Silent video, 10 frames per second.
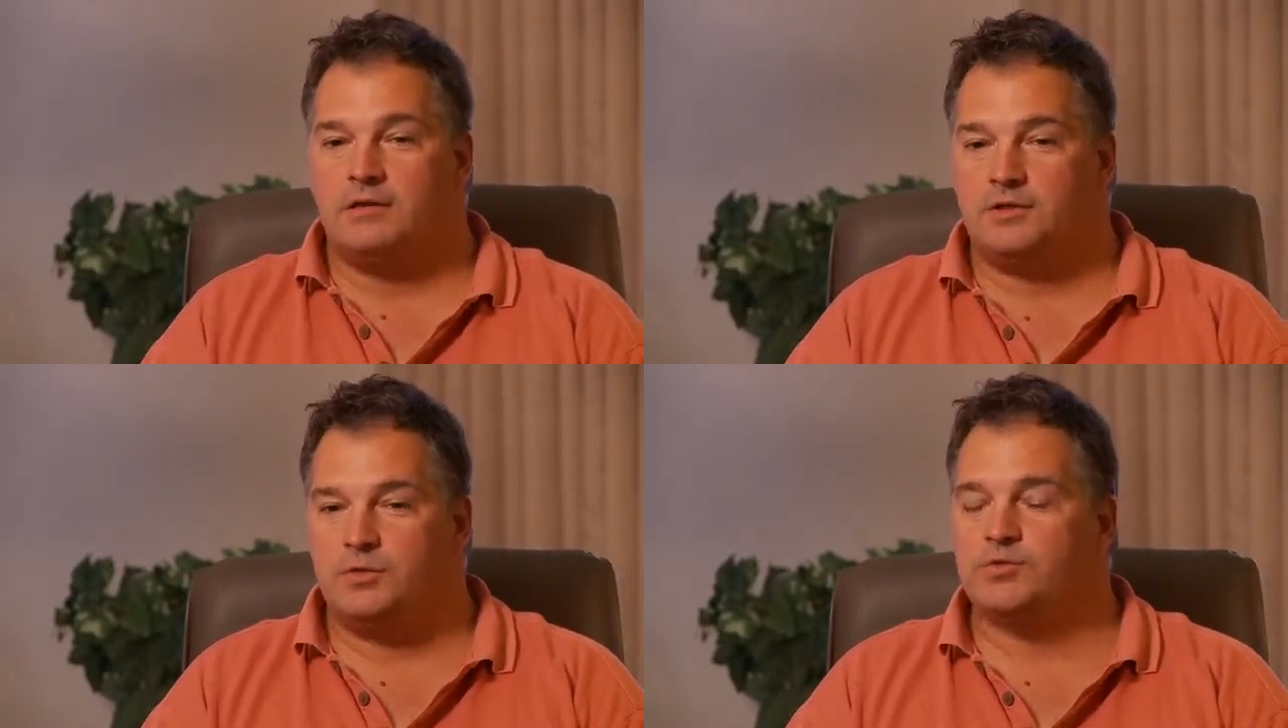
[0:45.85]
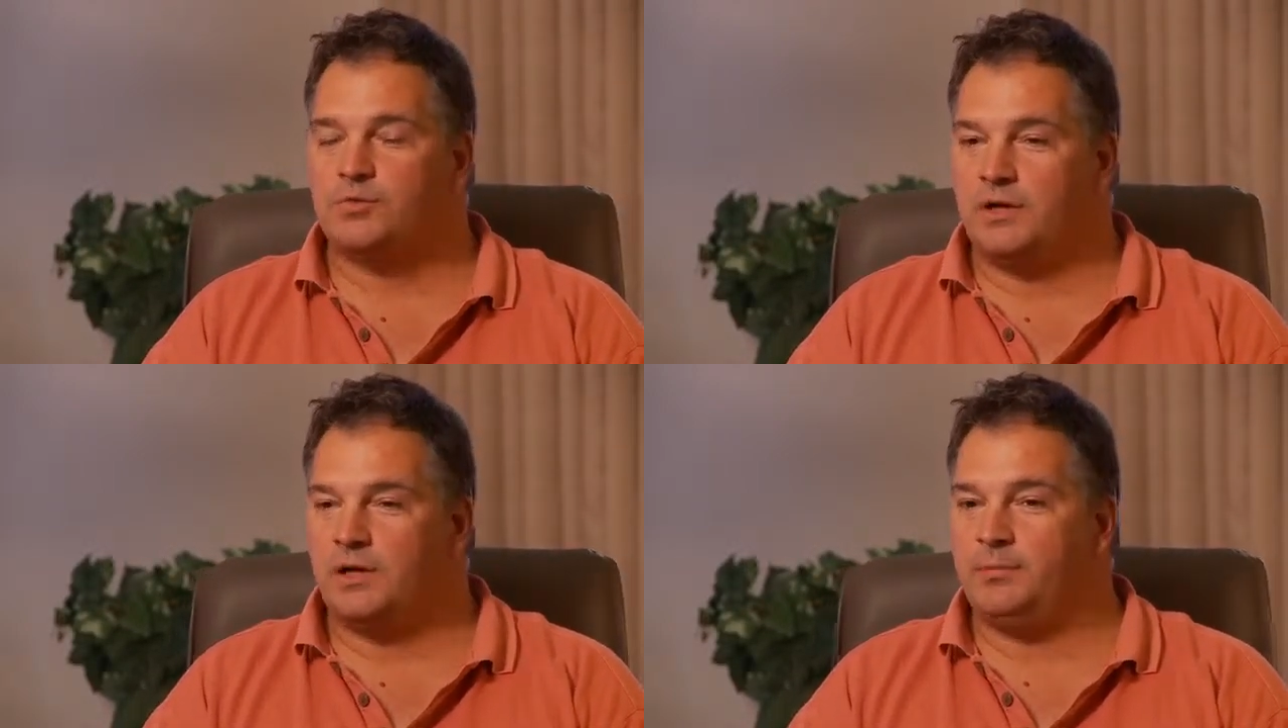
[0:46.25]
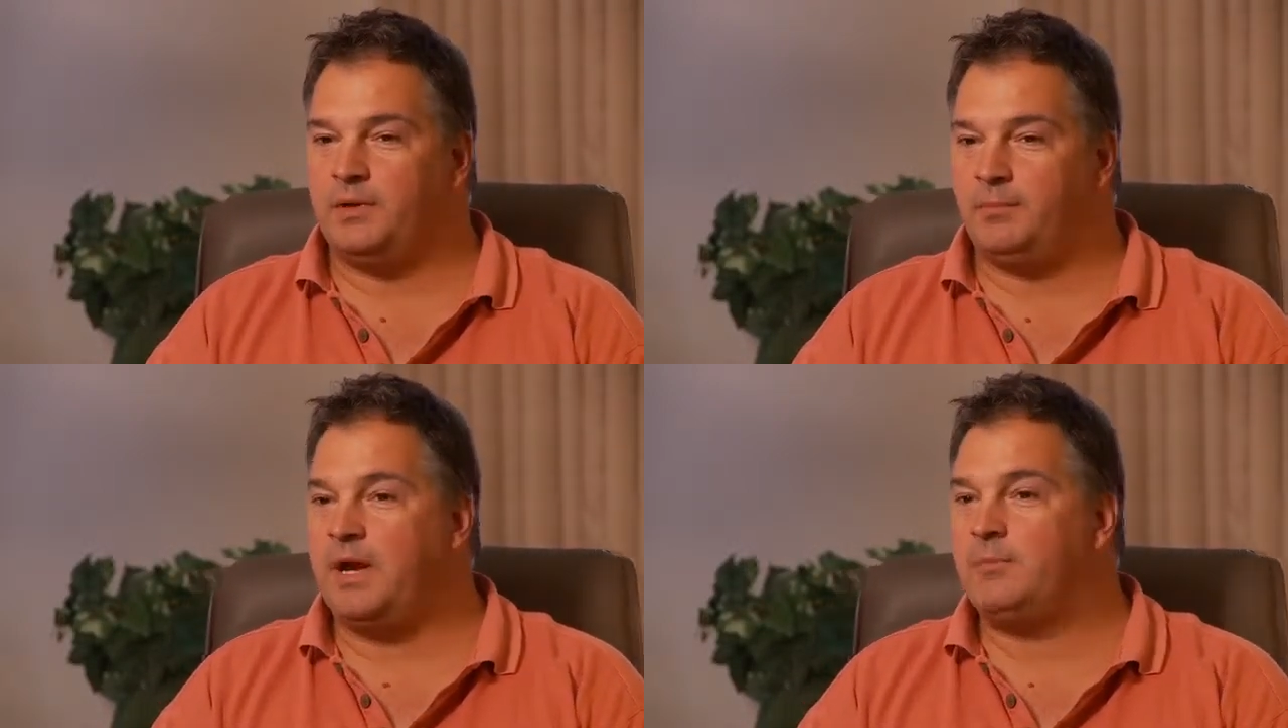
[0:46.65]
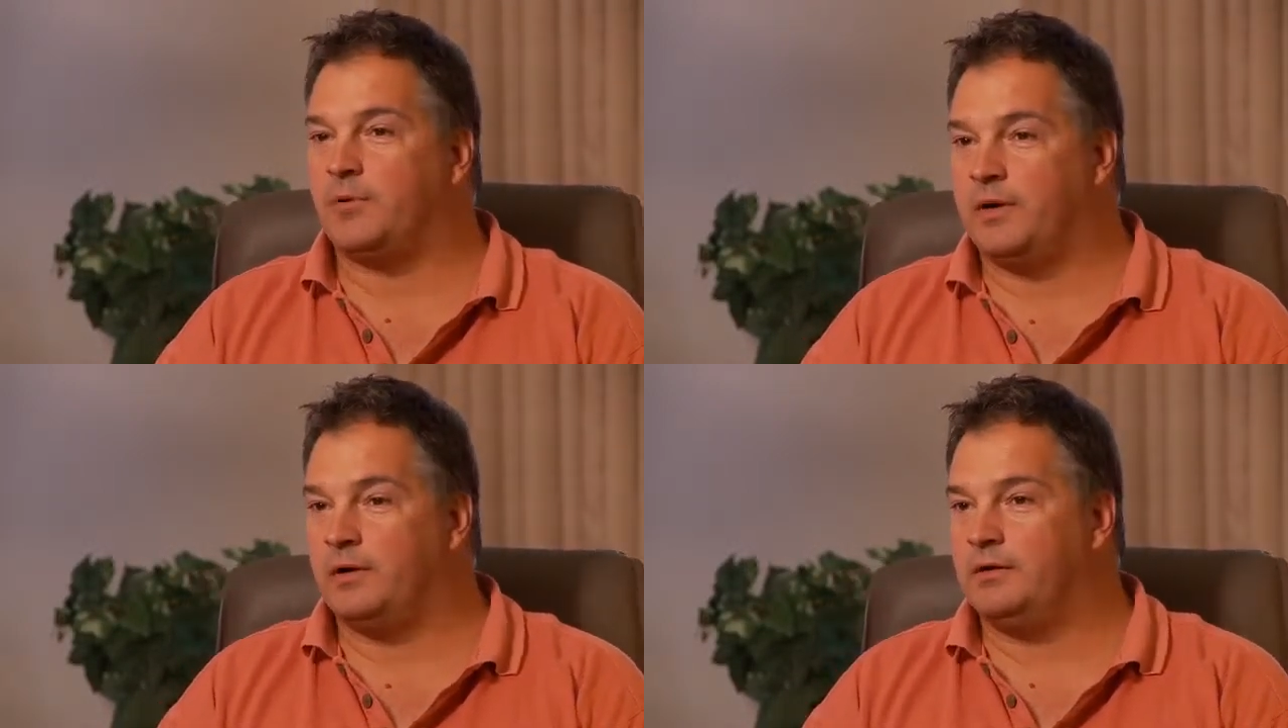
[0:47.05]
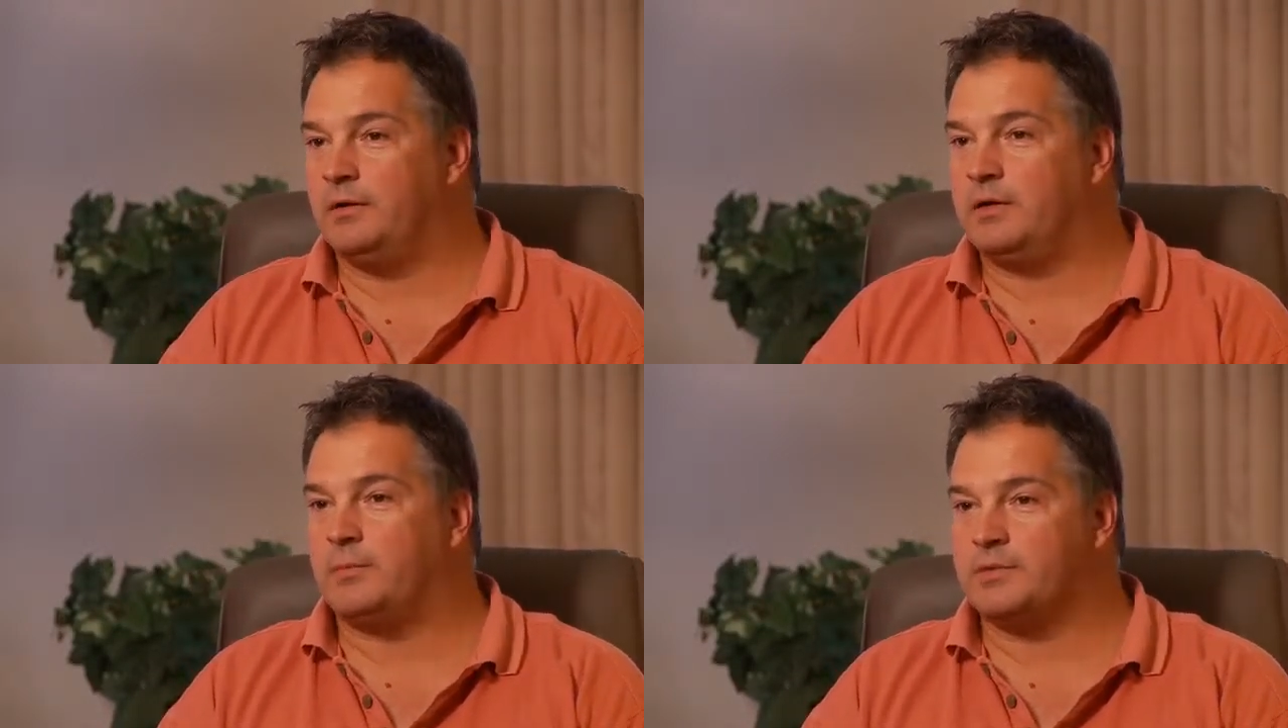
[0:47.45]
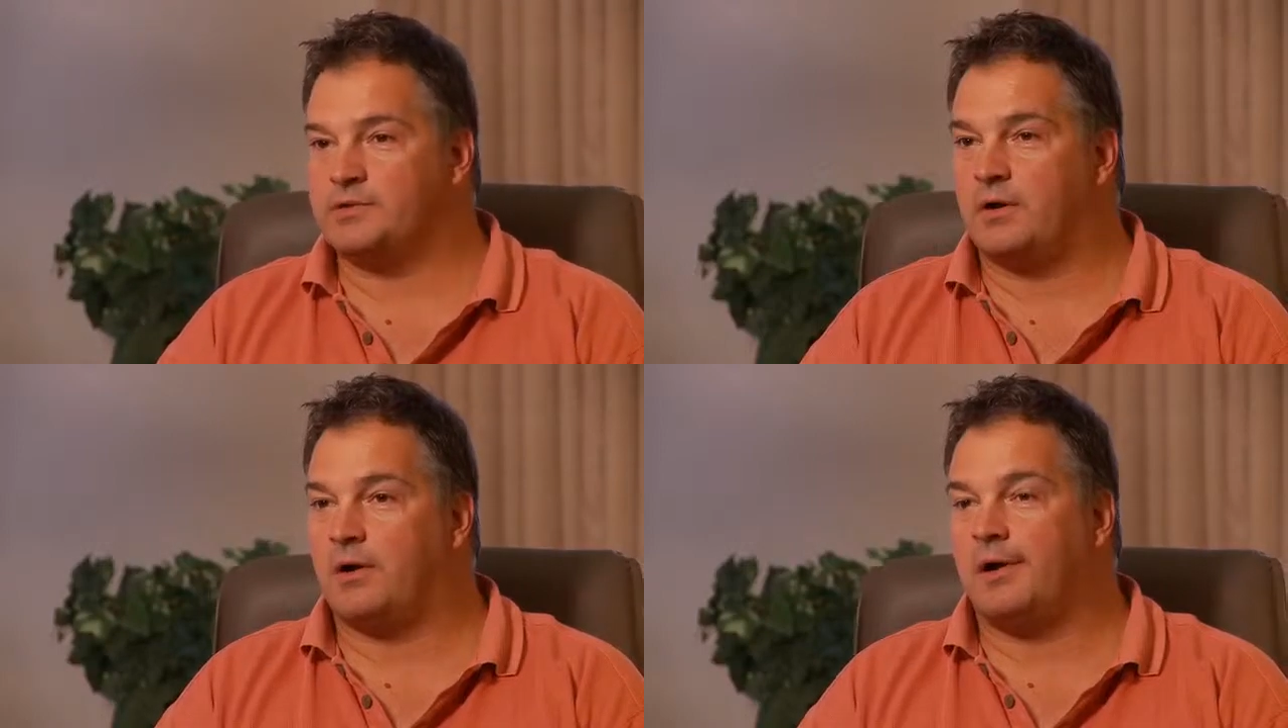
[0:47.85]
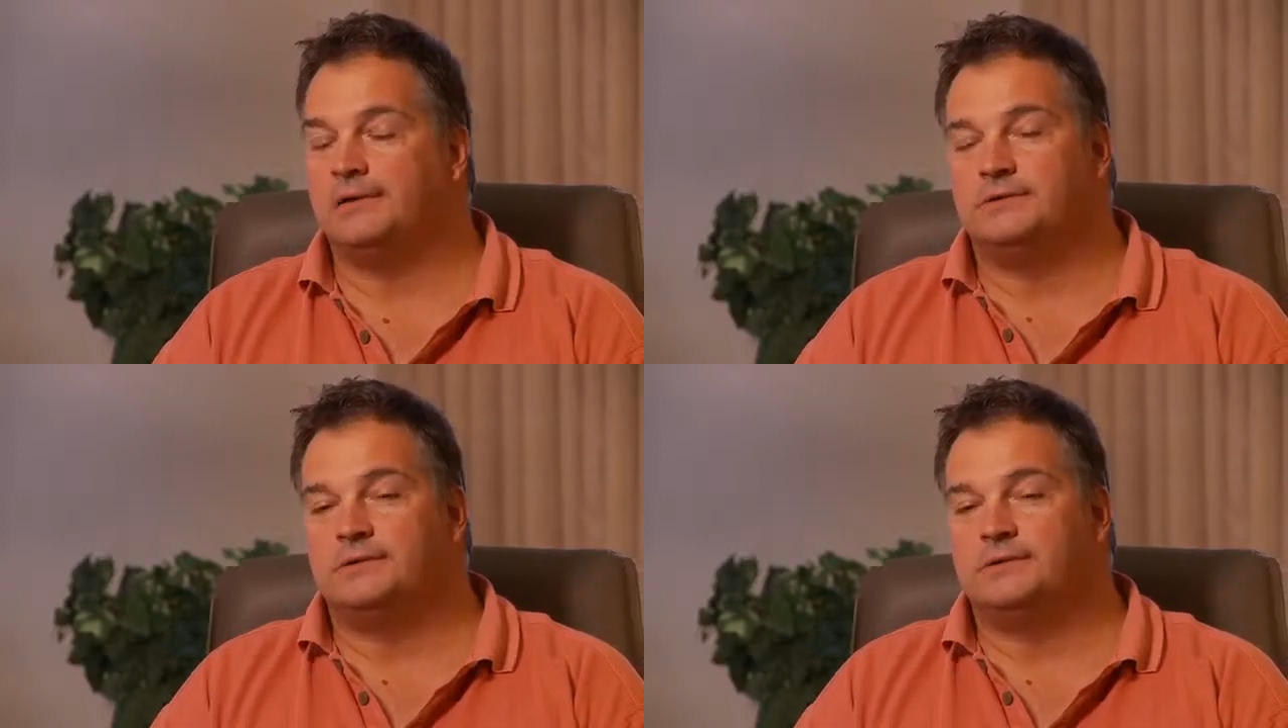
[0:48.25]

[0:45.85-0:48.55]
she was written up in the paper here in the Indianapolis Star,